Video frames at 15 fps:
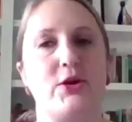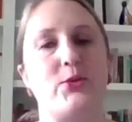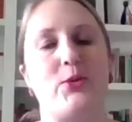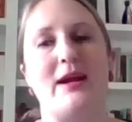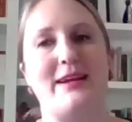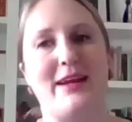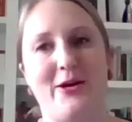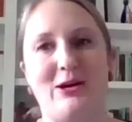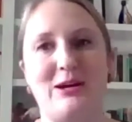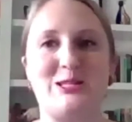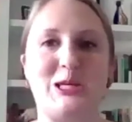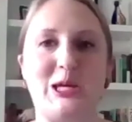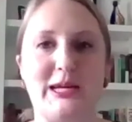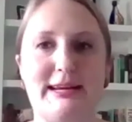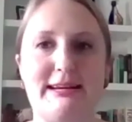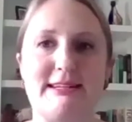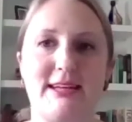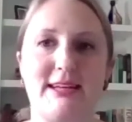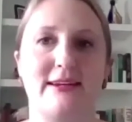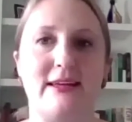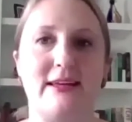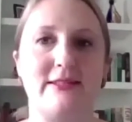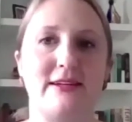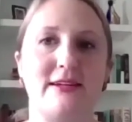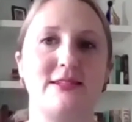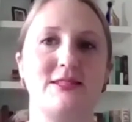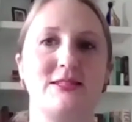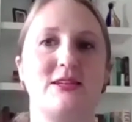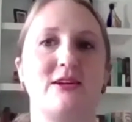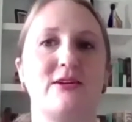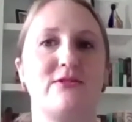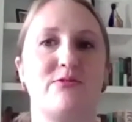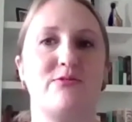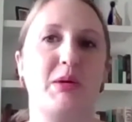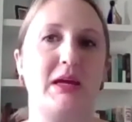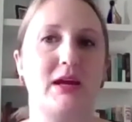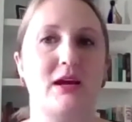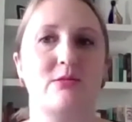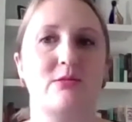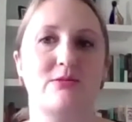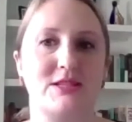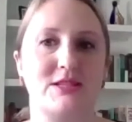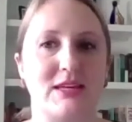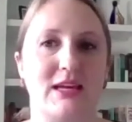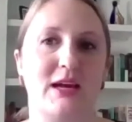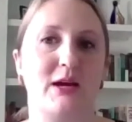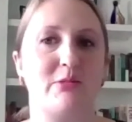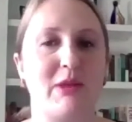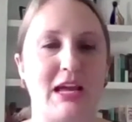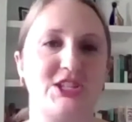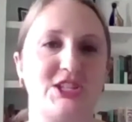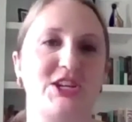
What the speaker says: right now I see an attendee list of BM, CM,